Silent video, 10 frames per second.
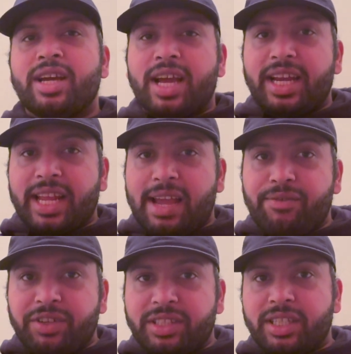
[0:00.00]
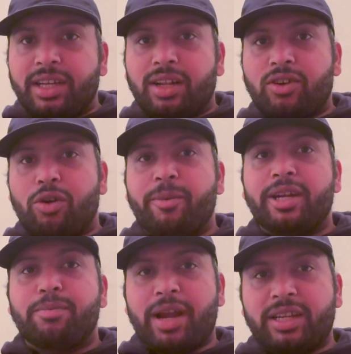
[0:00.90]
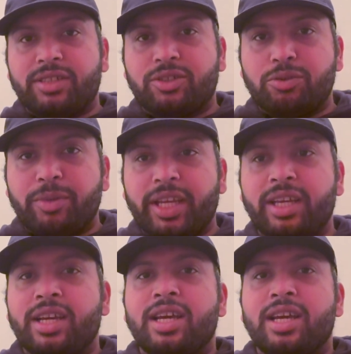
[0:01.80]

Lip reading: and every single comment matters to me.